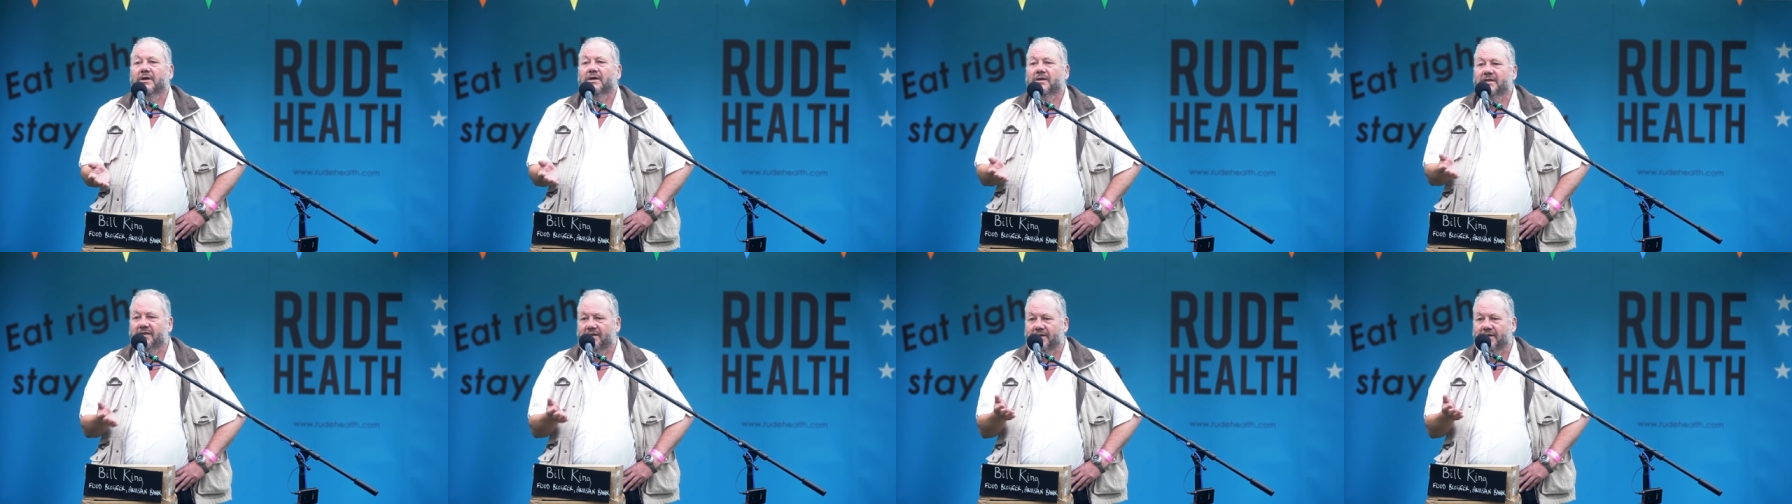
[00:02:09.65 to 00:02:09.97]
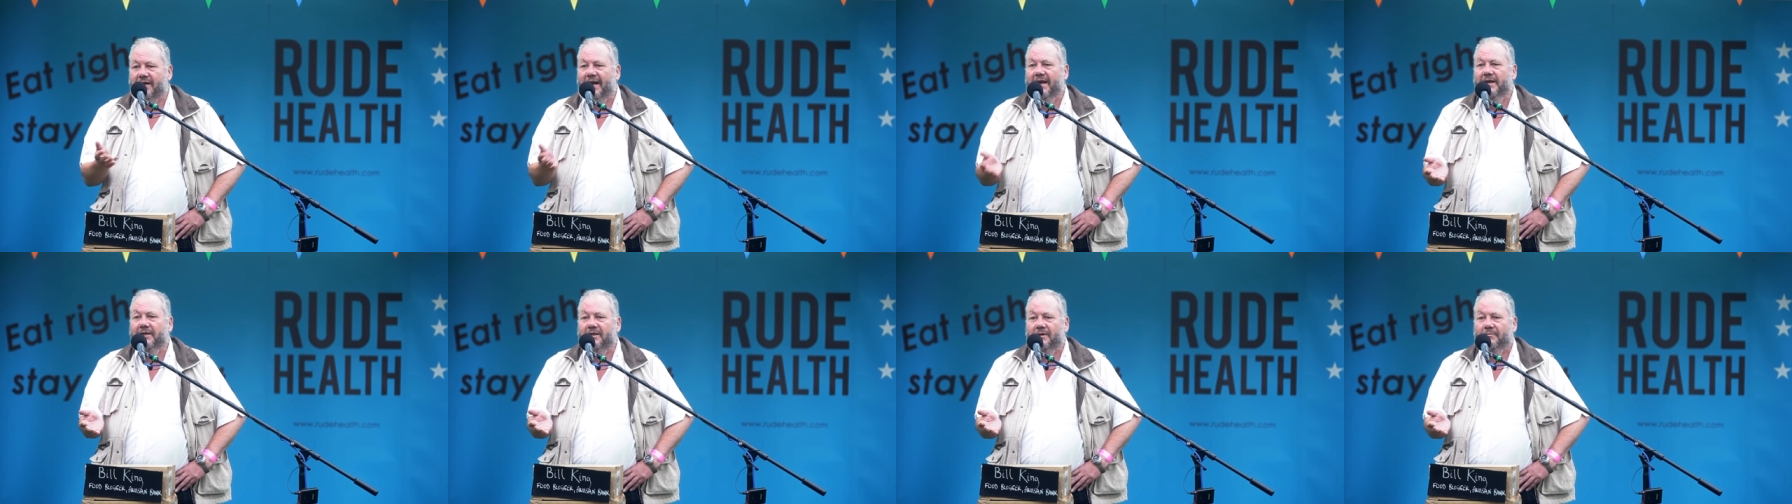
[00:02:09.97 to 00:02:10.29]

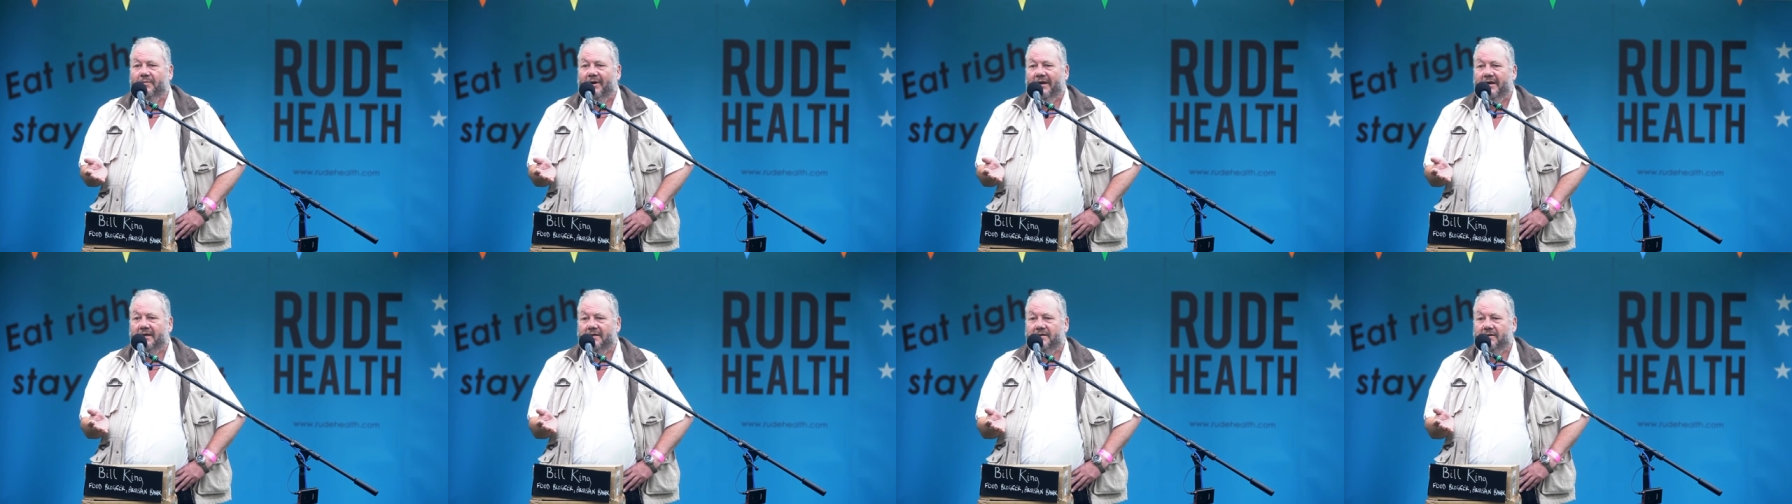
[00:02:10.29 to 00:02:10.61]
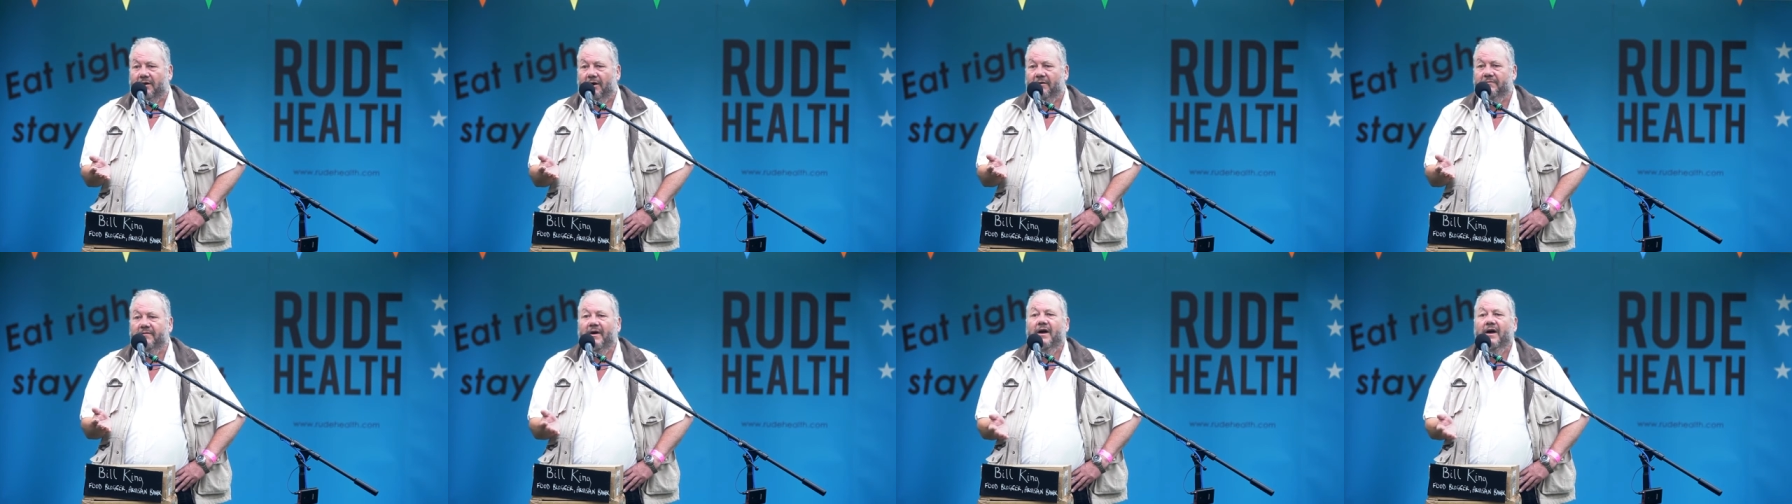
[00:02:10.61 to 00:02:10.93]
slag the place
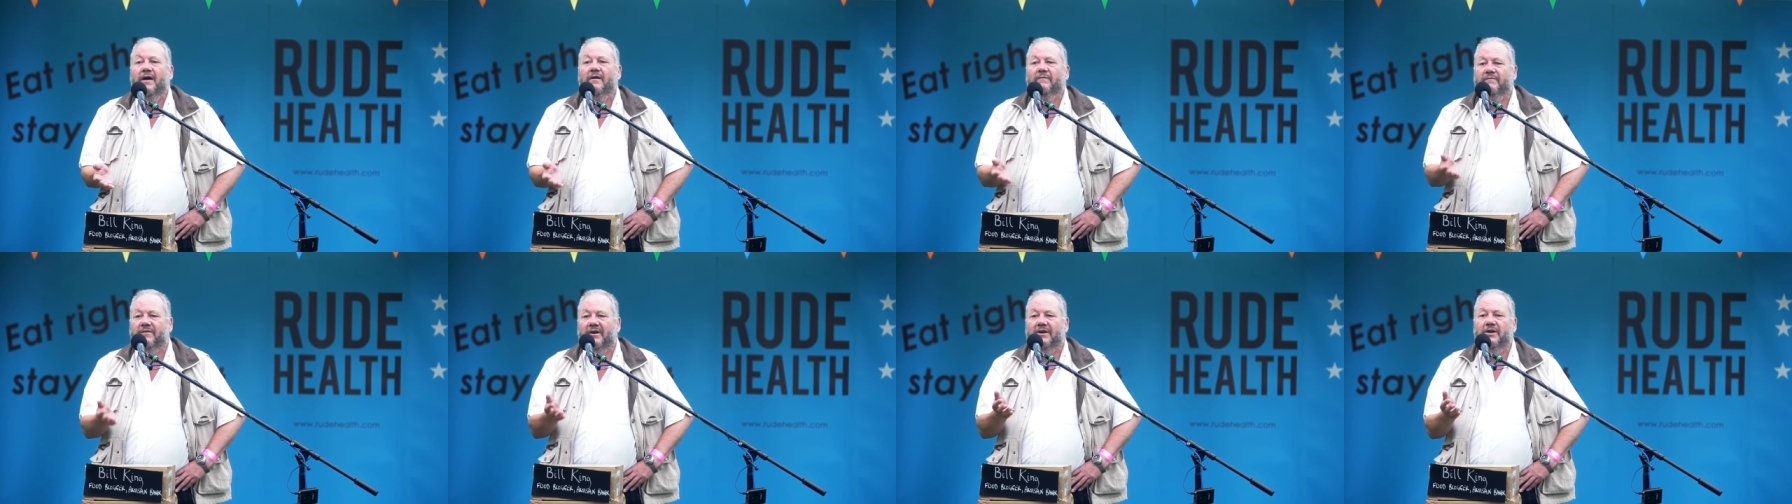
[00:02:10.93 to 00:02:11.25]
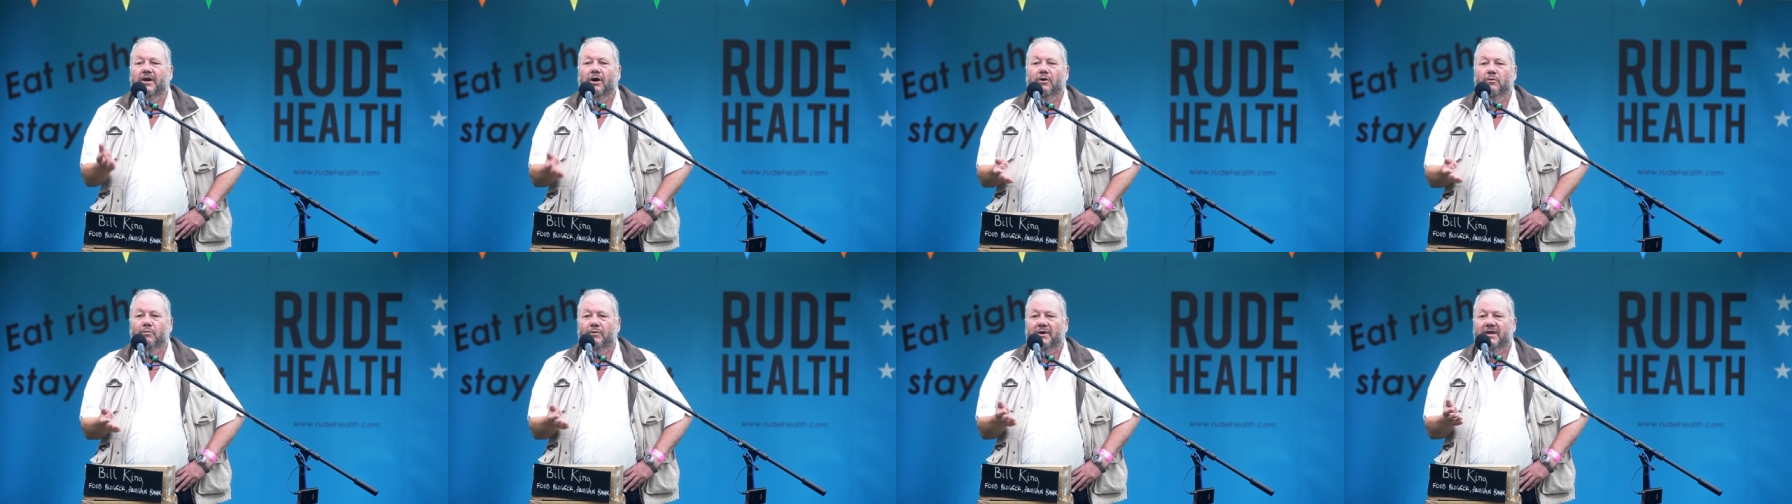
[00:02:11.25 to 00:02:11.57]
off for
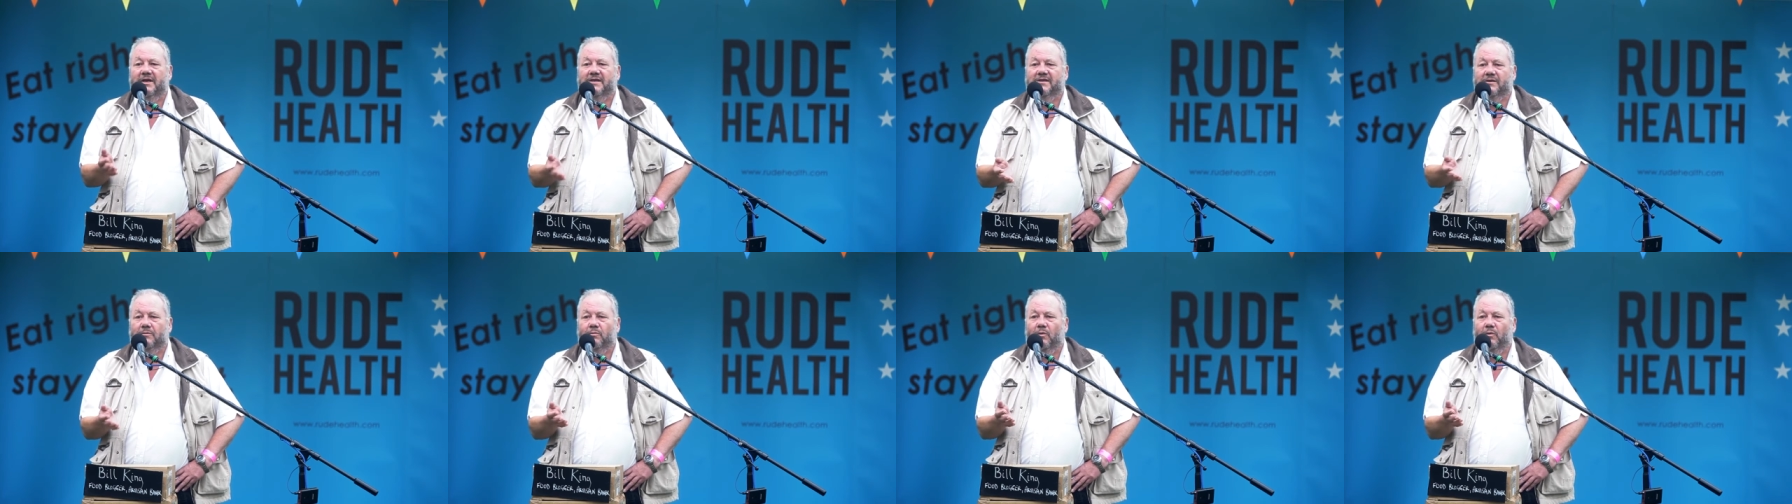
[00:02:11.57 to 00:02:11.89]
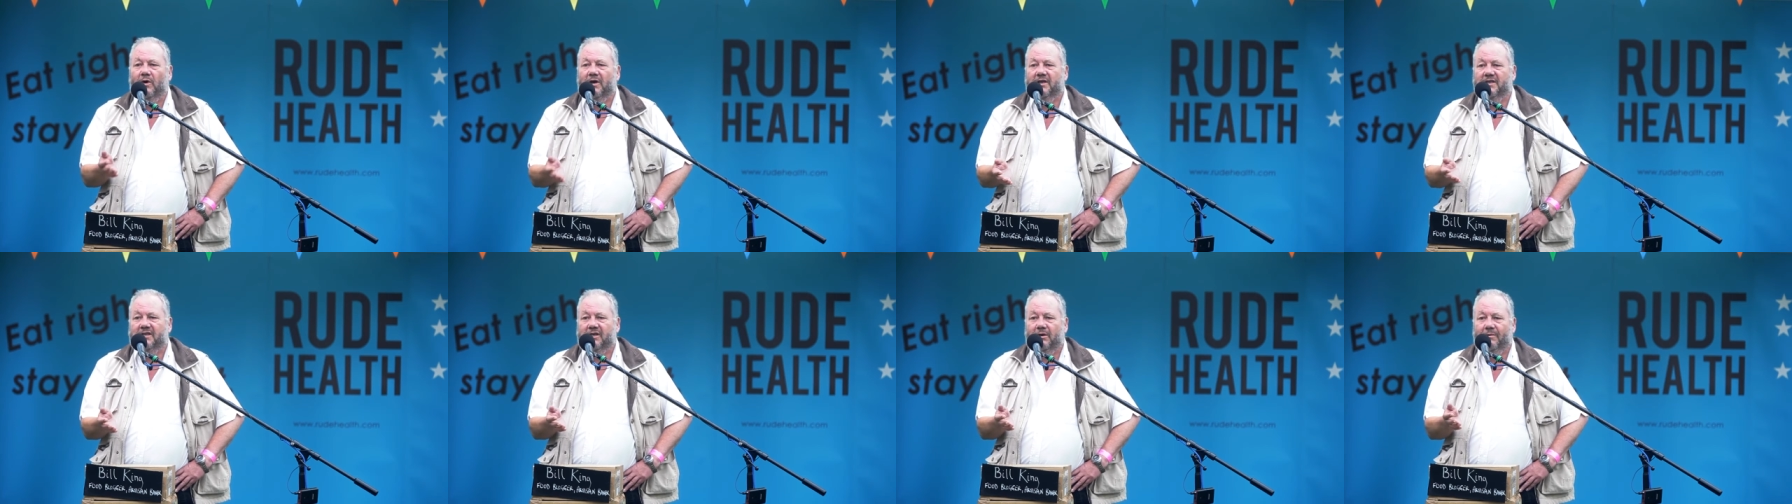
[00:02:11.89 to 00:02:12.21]
no reason
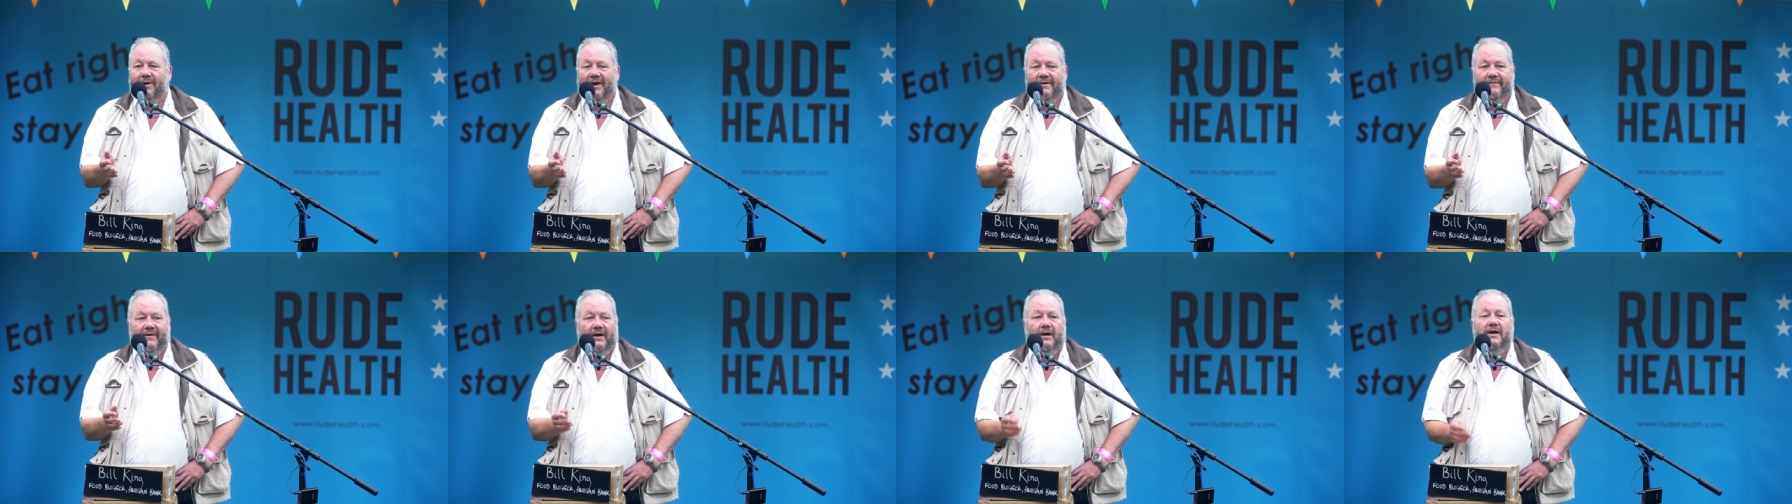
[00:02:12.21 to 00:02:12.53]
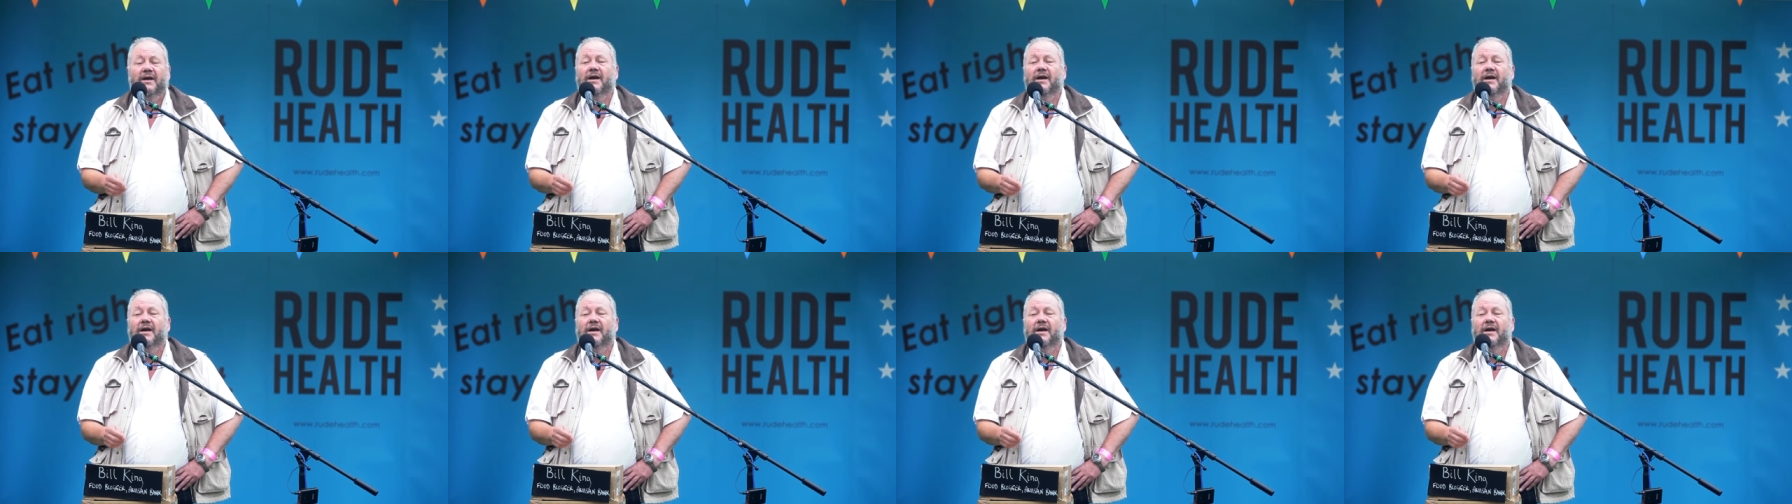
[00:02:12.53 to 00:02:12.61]
whatsoever.